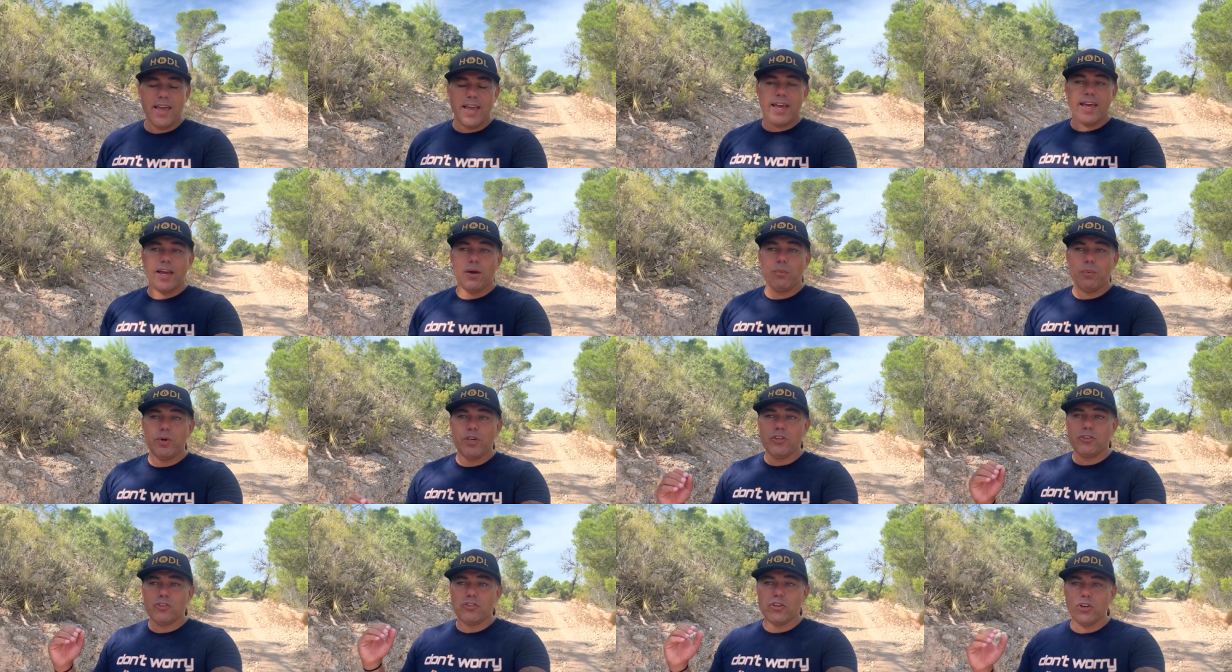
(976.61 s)
and
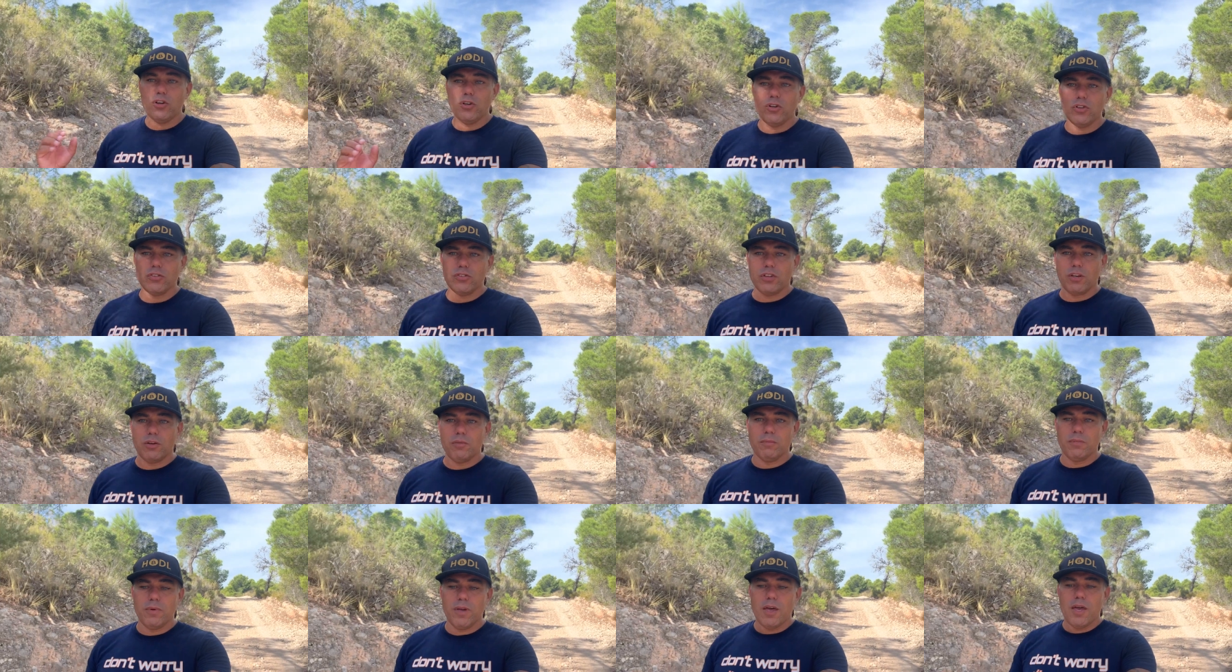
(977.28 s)
we chose
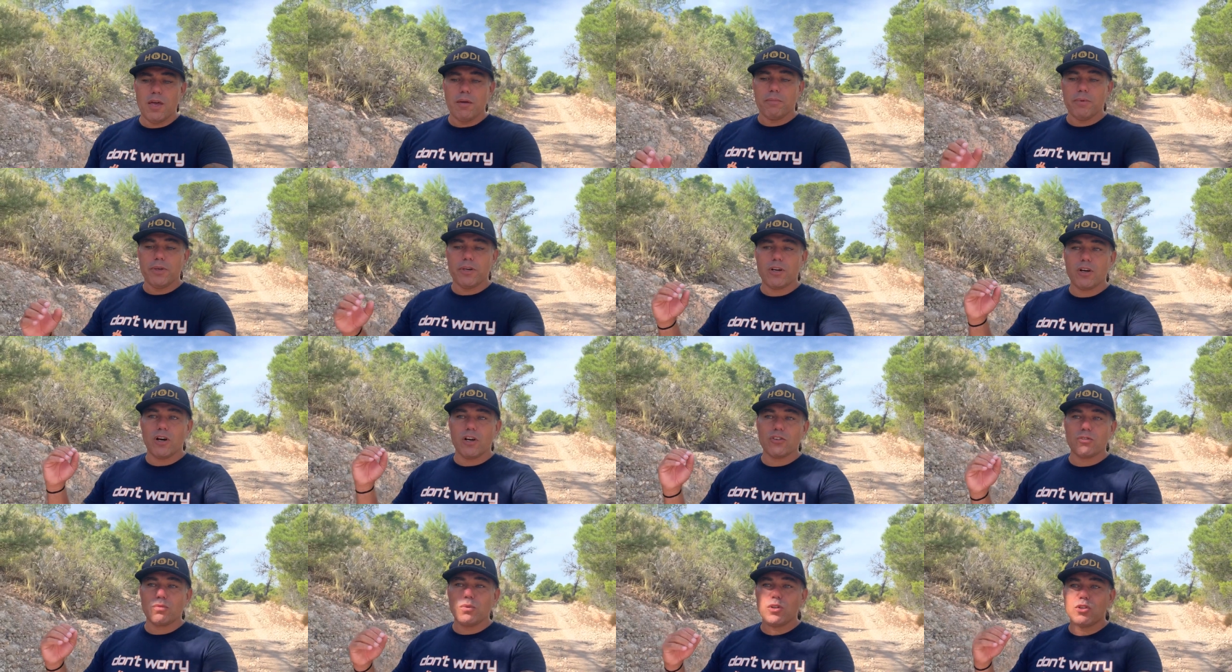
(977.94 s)
them
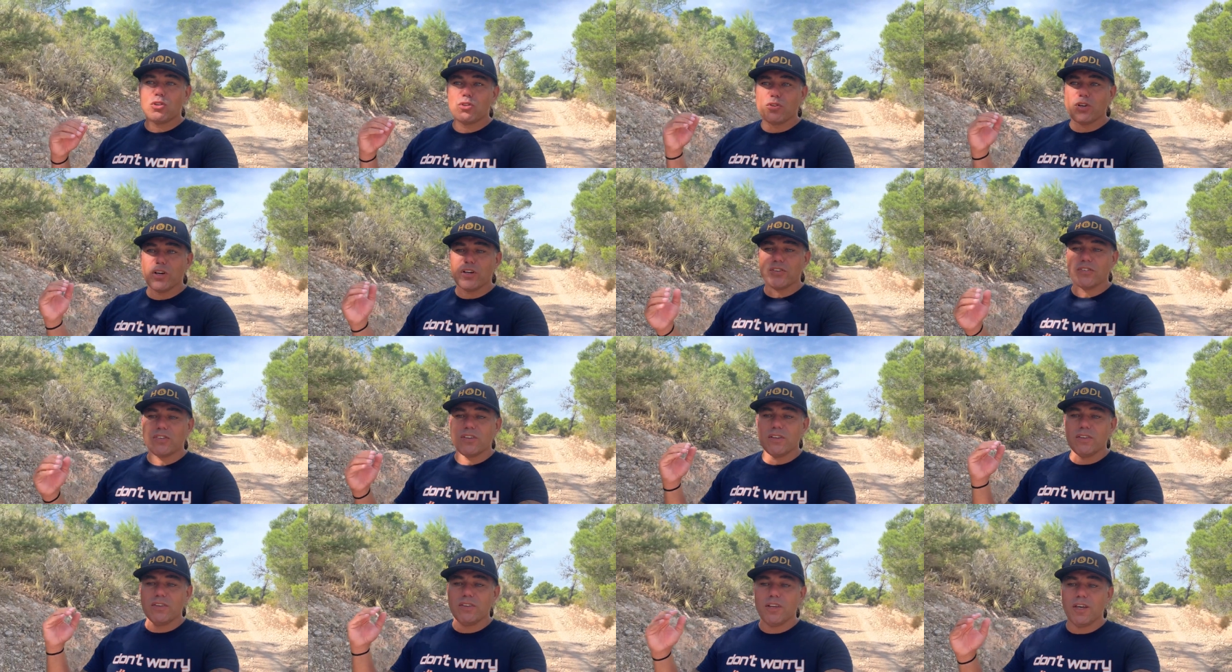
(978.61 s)
because we
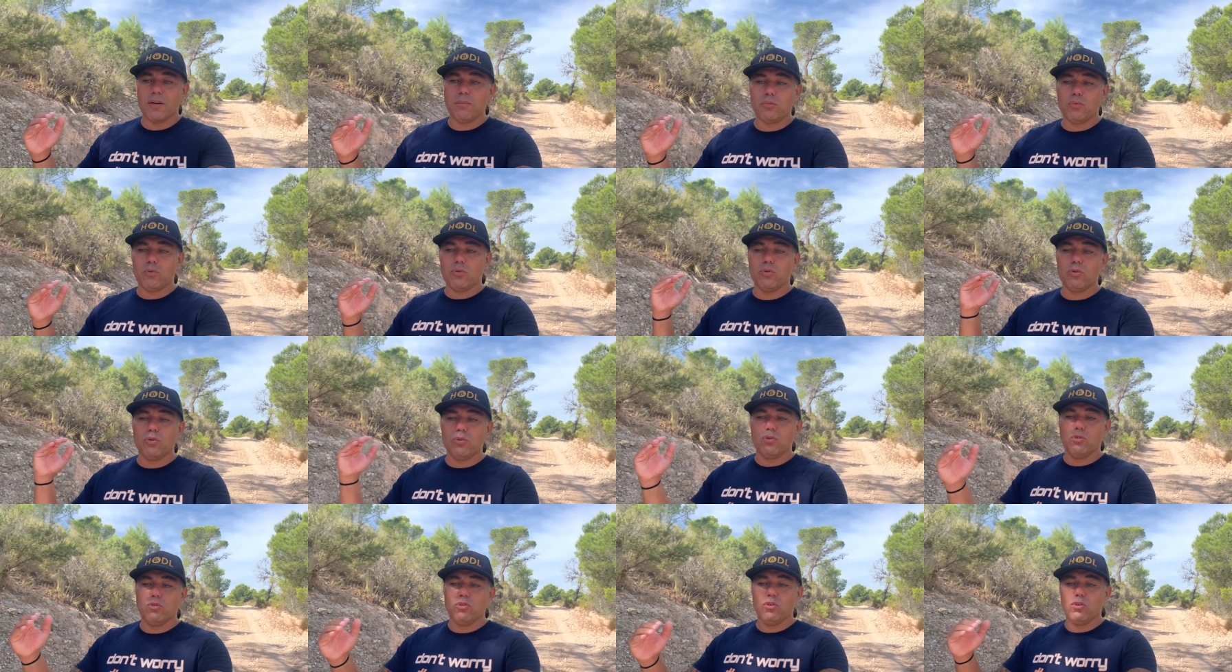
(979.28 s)
trusted them
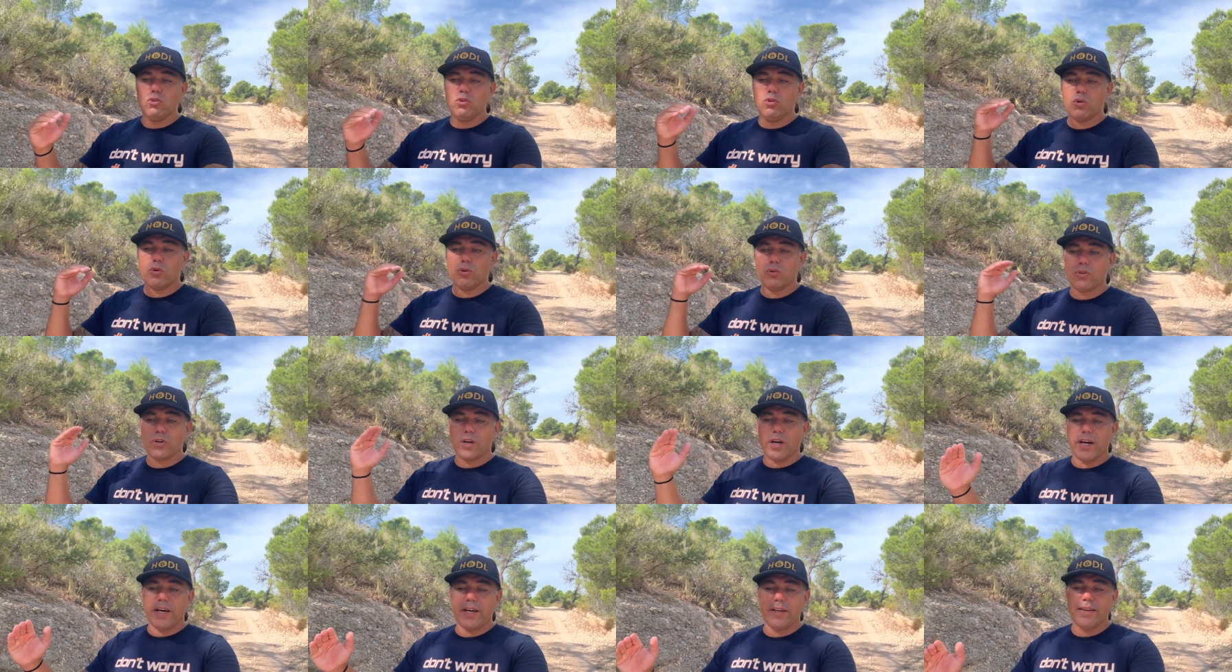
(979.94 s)
to do
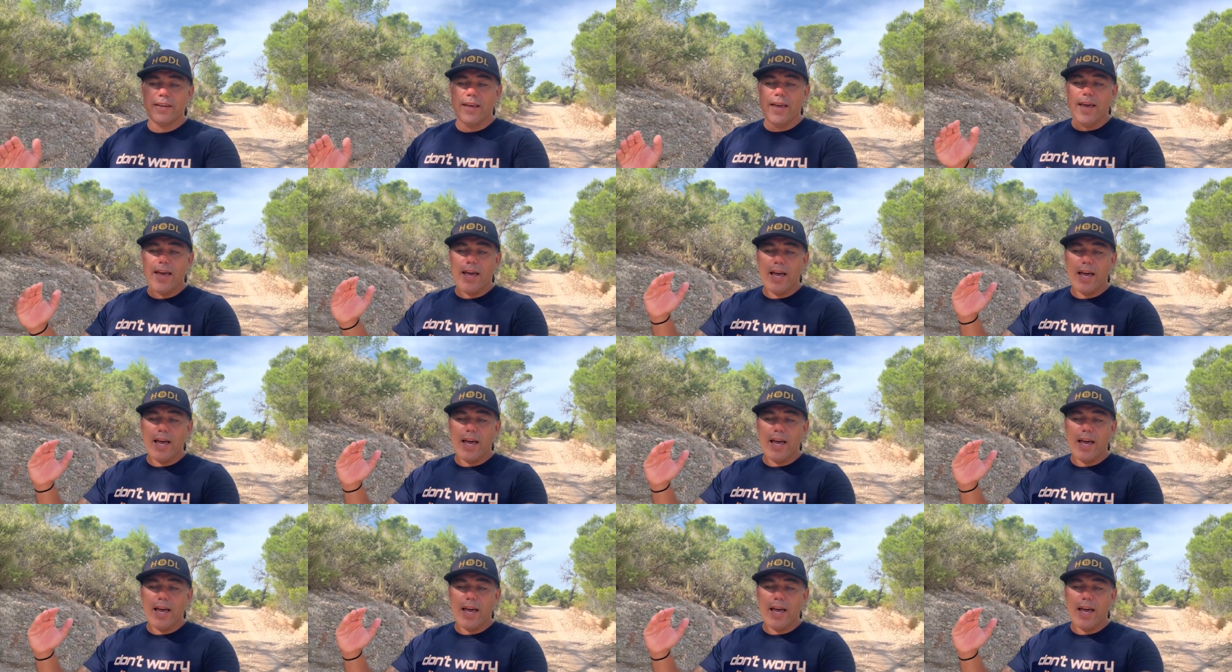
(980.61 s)
right,